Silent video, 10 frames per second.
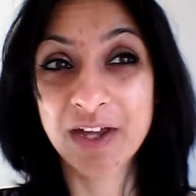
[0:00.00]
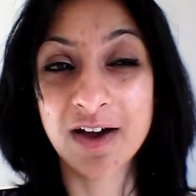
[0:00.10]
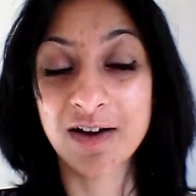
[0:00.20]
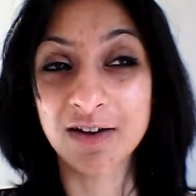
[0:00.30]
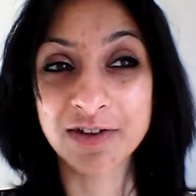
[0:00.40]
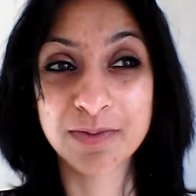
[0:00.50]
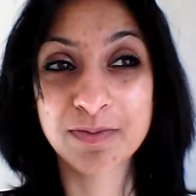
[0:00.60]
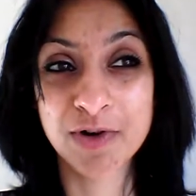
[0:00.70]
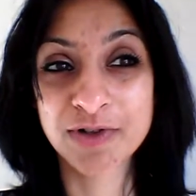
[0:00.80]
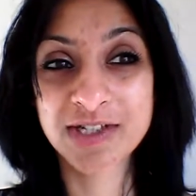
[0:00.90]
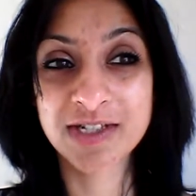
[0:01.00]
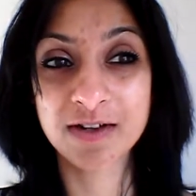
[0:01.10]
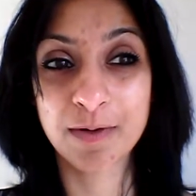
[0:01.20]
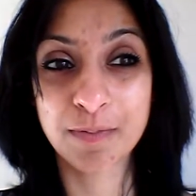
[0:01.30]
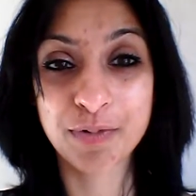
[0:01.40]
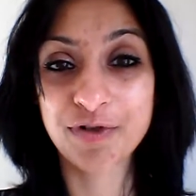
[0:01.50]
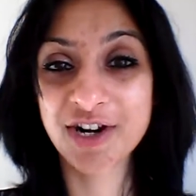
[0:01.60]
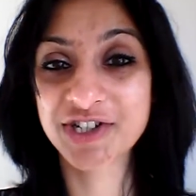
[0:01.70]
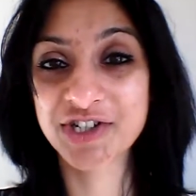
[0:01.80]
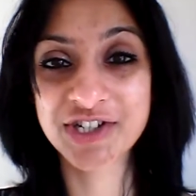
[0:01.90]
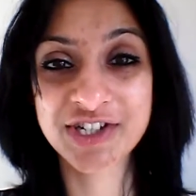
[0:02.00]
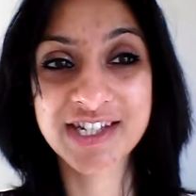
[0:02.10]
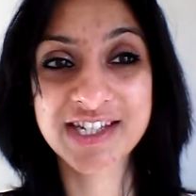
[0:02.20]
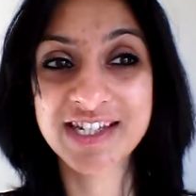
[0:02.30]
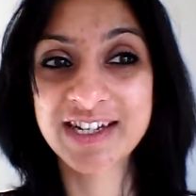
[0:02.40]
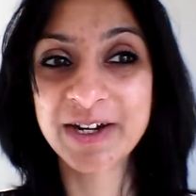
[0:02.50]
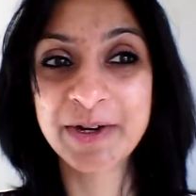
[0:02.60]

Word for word: uh, the most precious